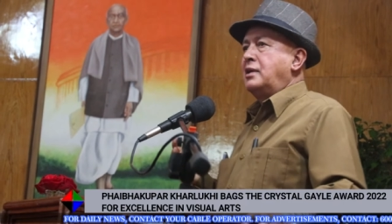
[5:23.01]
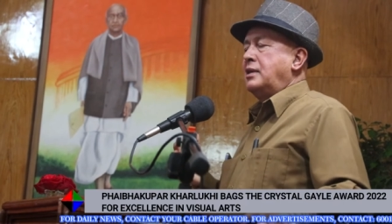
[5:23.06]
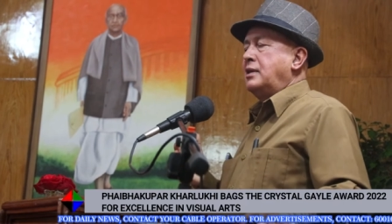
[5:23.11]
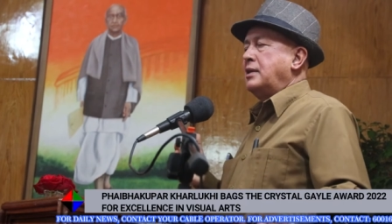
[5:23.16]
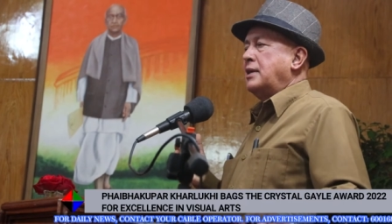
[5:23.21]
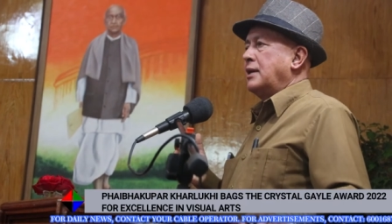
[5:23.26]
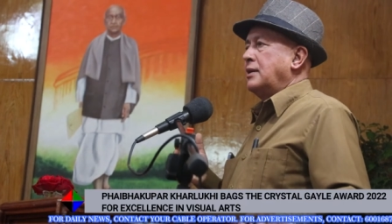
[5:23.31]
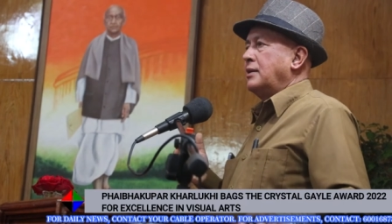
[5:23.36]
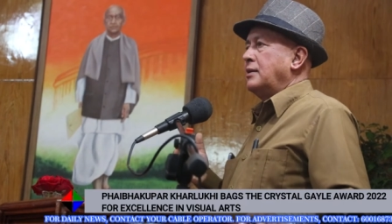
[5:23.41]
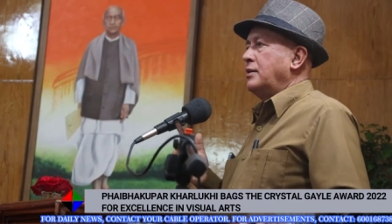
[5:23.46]

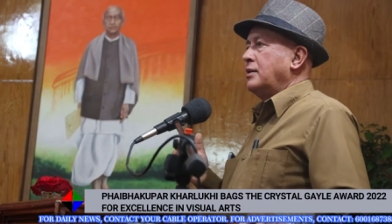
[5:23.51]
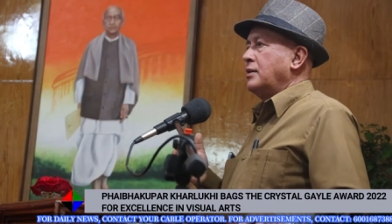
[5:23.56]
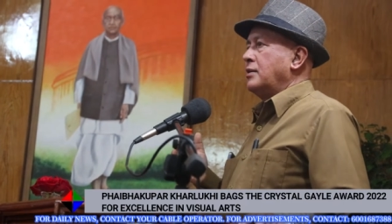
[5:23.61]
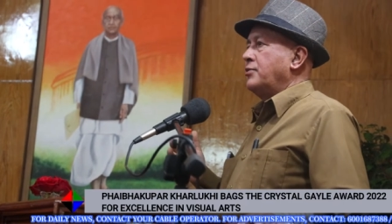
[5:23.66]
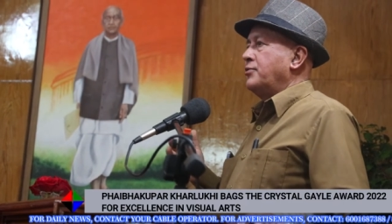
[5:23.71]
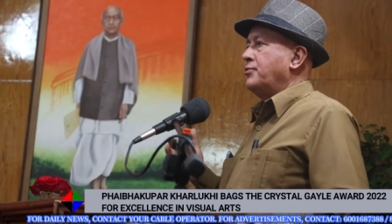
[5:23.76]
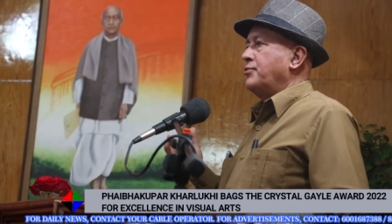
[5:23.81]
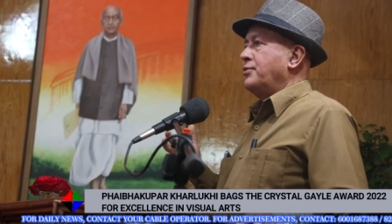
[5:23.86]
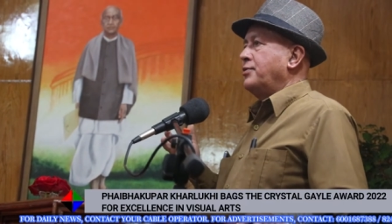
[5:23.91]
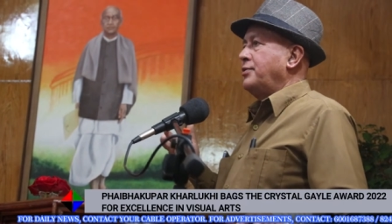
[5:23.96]
that the
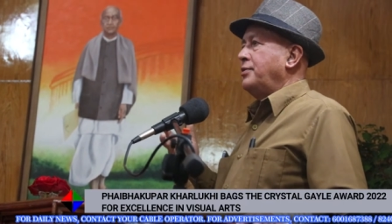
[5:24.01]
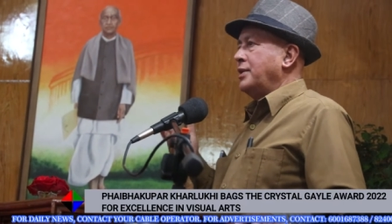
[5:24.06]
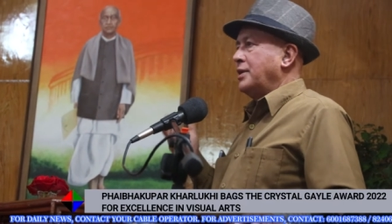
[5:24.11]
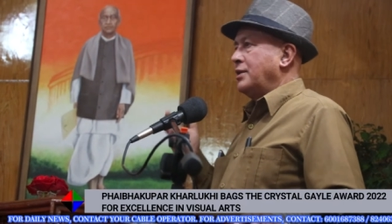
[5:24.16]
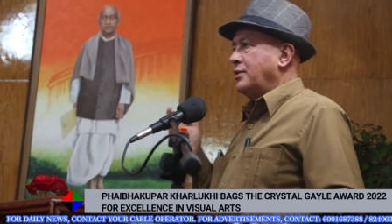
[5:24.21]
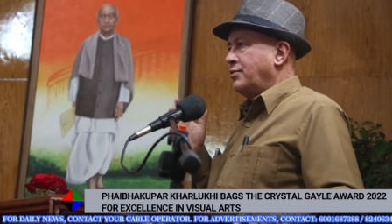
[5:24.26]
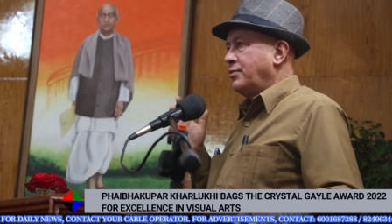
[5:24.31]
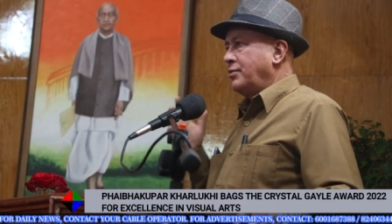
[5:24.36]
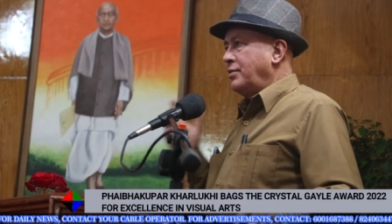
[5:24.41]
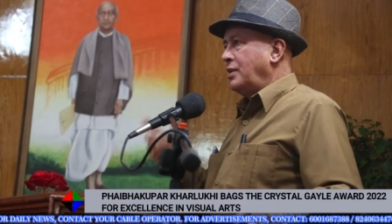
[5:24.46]

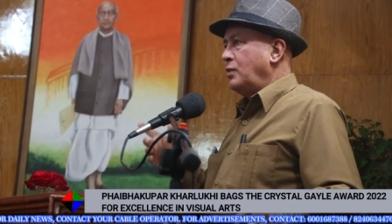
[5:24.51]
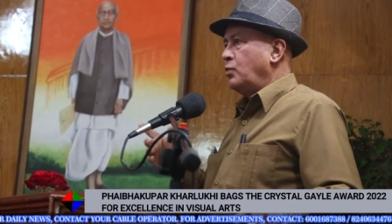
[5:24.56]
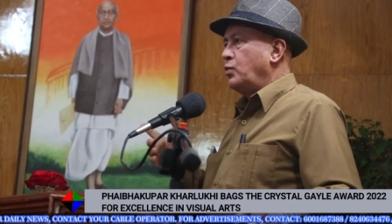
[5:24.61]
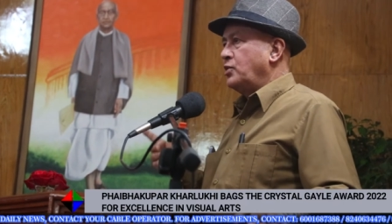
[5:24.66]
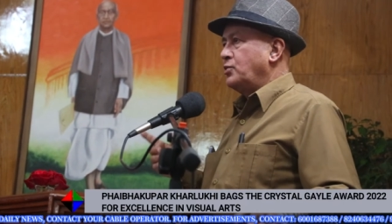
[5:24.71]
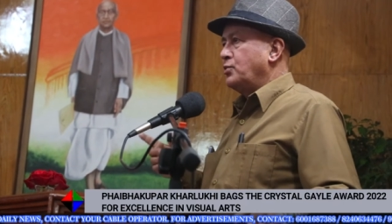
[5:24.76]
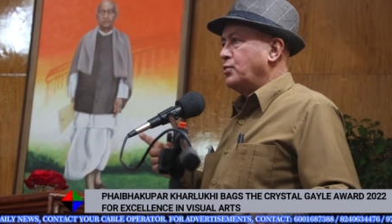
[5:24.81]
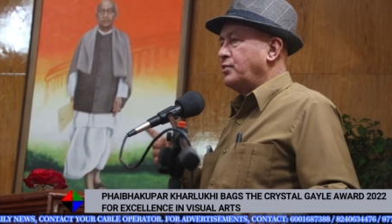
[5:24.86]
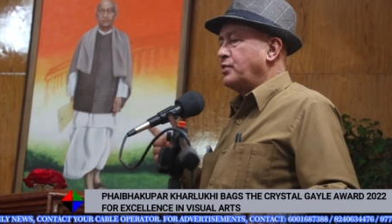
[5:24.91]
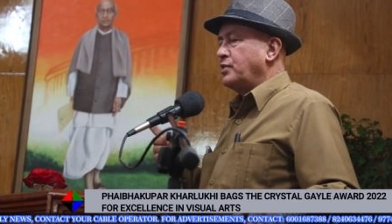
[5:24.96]
tree
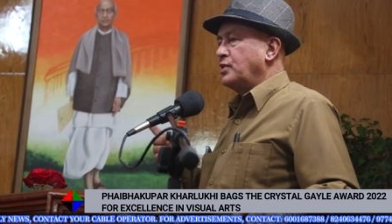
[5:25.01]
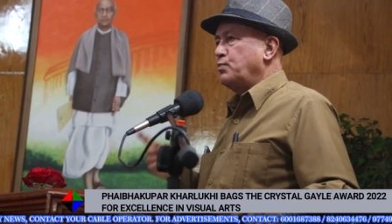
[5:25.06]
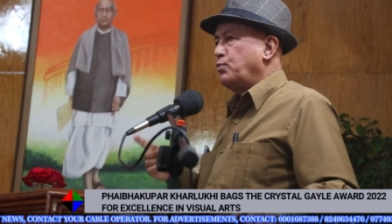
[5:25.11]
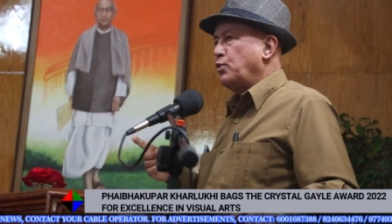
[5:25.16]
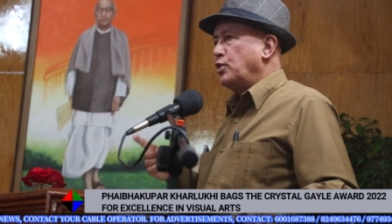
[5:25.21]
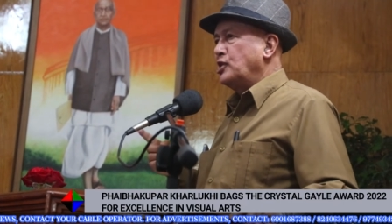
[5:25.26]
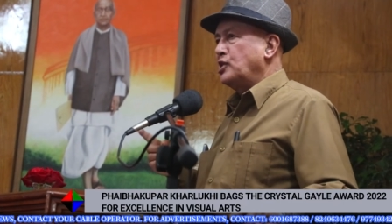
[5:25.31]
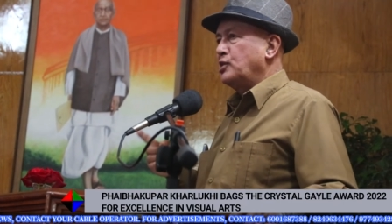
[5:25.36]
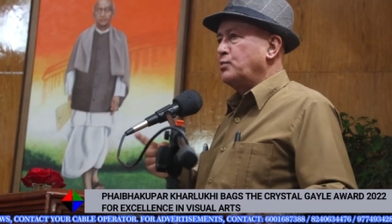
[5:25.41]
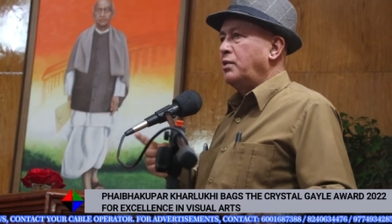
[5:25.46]
which was
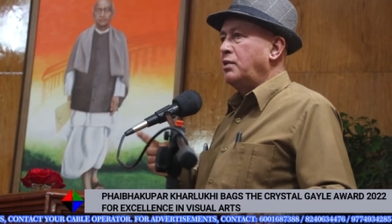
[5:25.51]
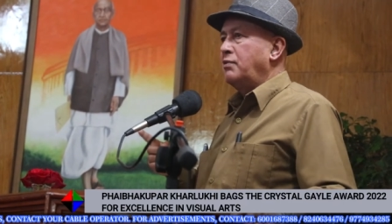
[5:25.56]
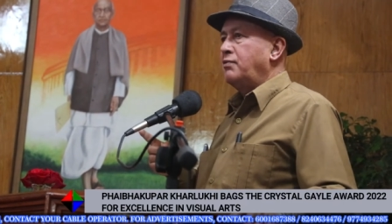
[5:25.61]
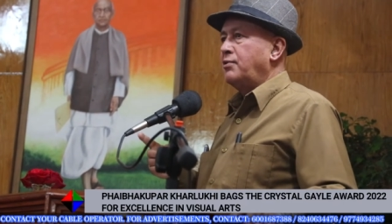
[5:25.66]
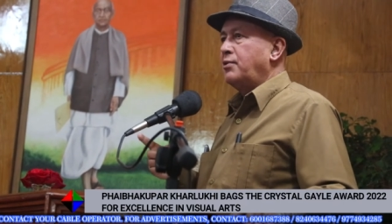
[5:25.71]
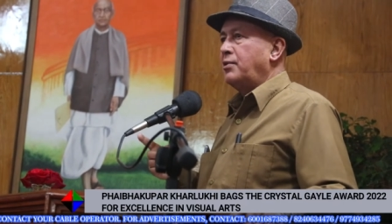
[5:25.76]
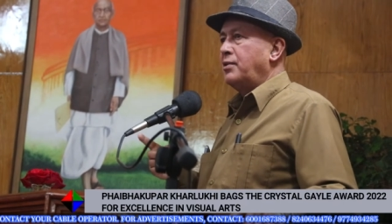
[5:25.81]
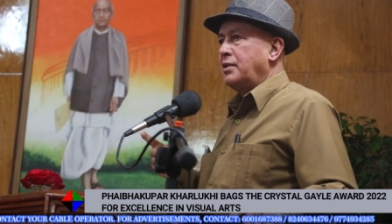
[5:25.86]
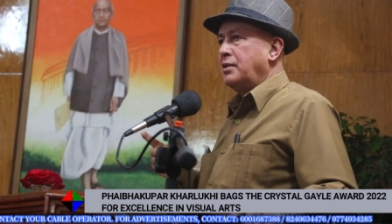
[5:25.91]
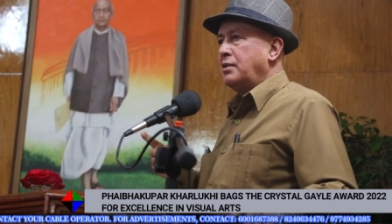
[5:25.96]
responsible
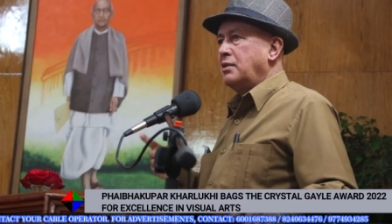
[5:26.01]
for